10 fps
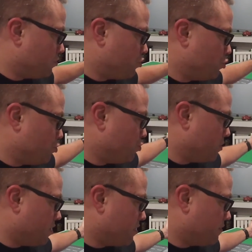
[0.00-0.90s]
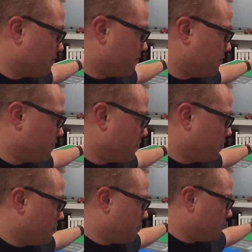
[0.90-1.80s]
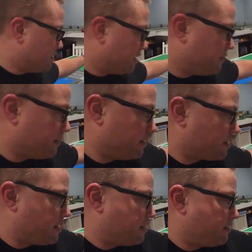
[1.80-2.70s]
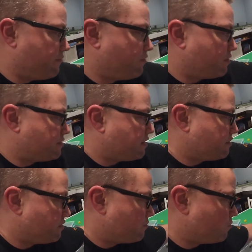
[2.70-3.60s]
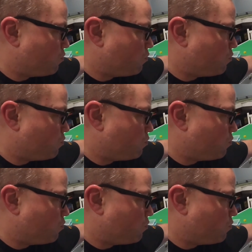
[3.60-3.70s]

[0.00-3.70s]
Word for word: two of, let's say, kind of, if you can tell here,